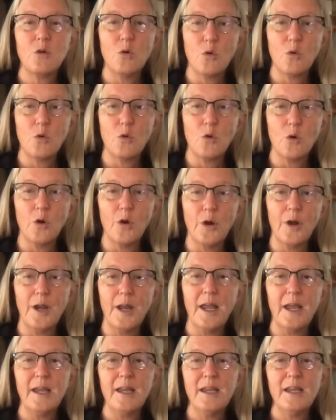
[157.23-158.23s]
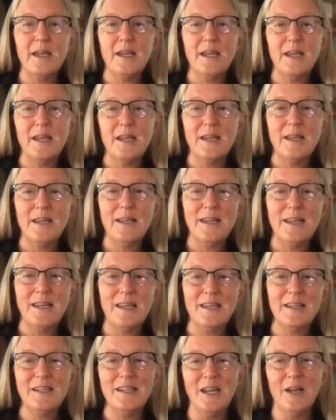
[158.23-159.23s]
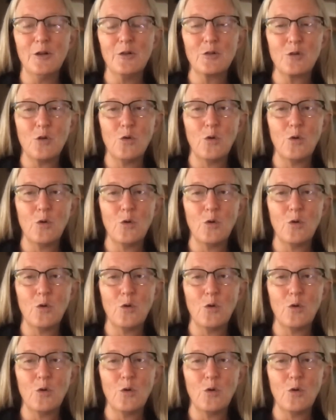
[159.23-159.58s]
corn, you know,